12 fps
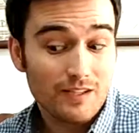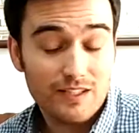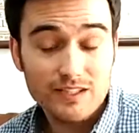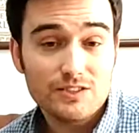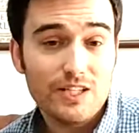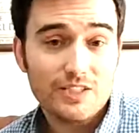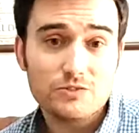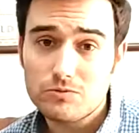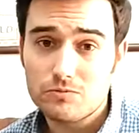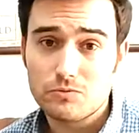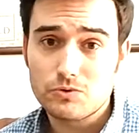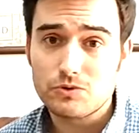these
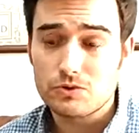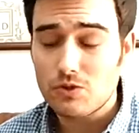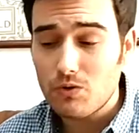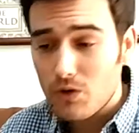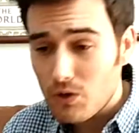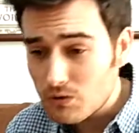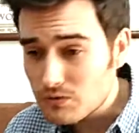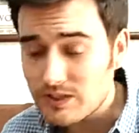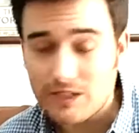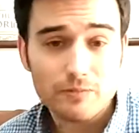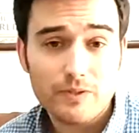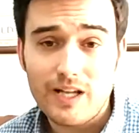classroom rules don't
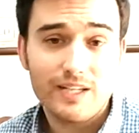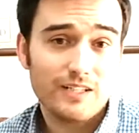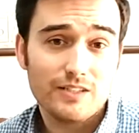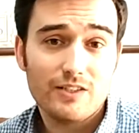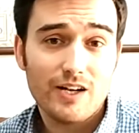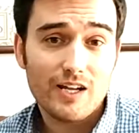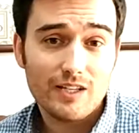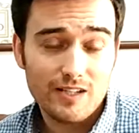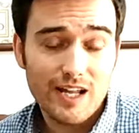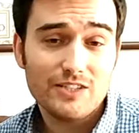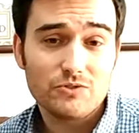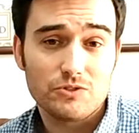only apply to the
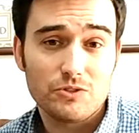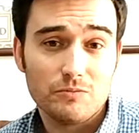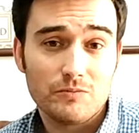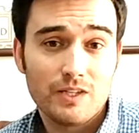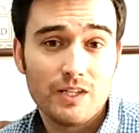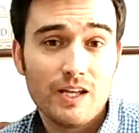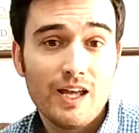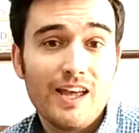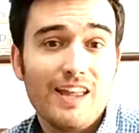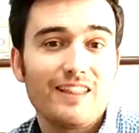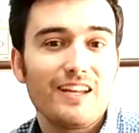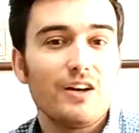classroom,
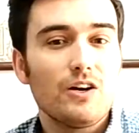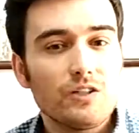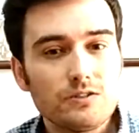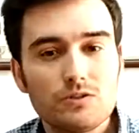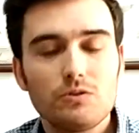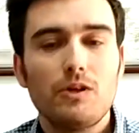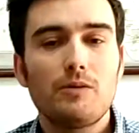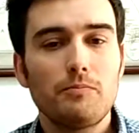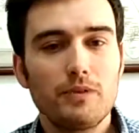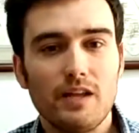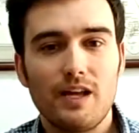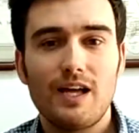they also
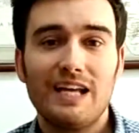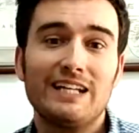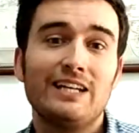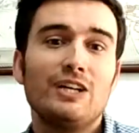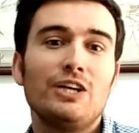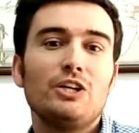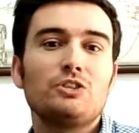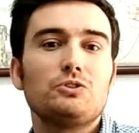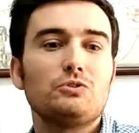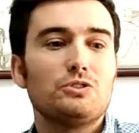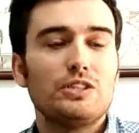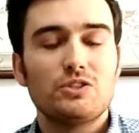apply
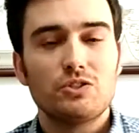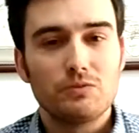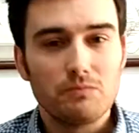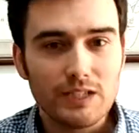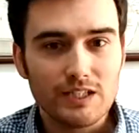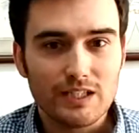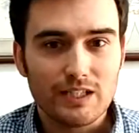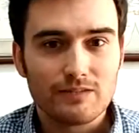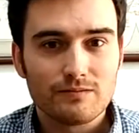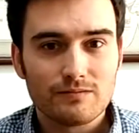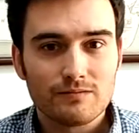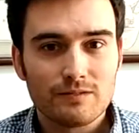to digital media.
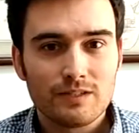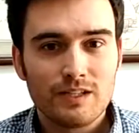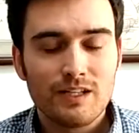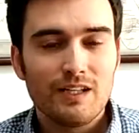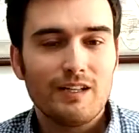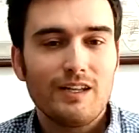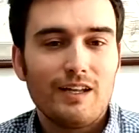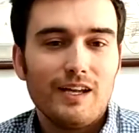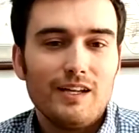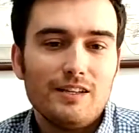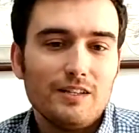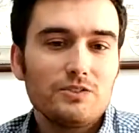
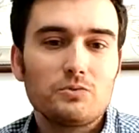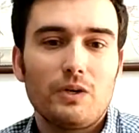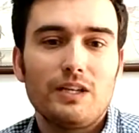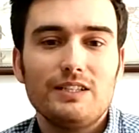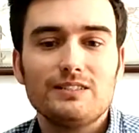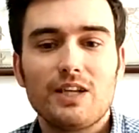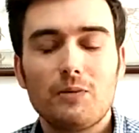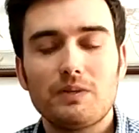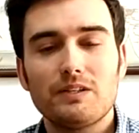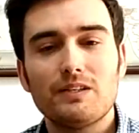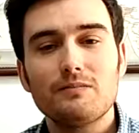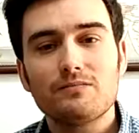And in this way, he's
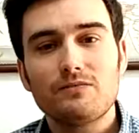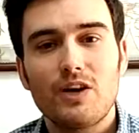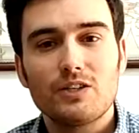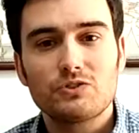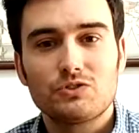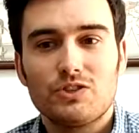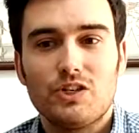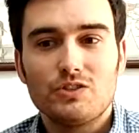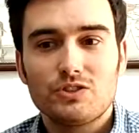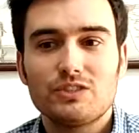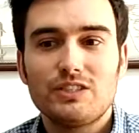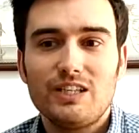helping them foster and
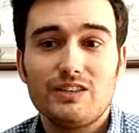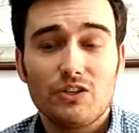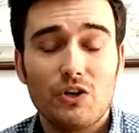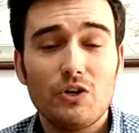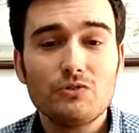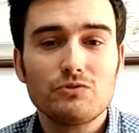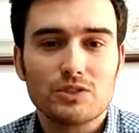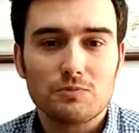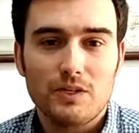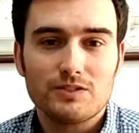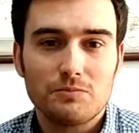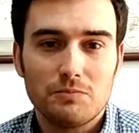understand their own
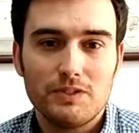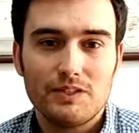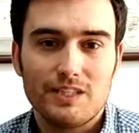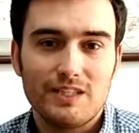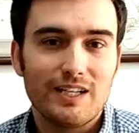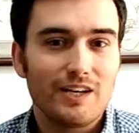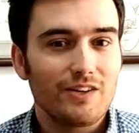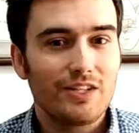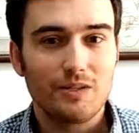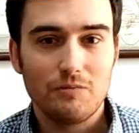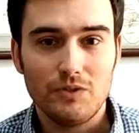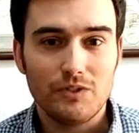responsibility in how they
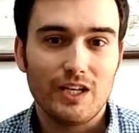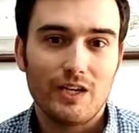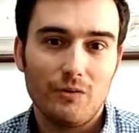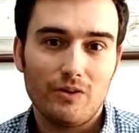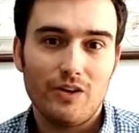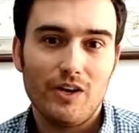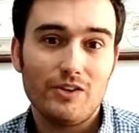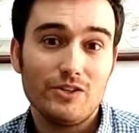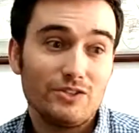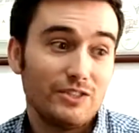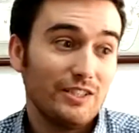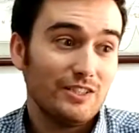communicate with
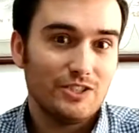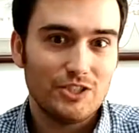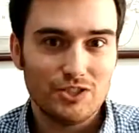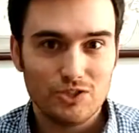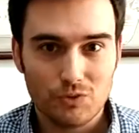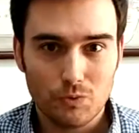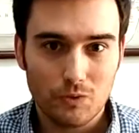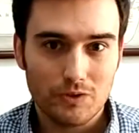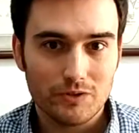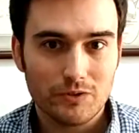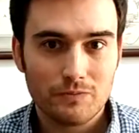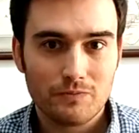others in the digital
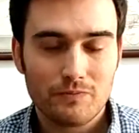world.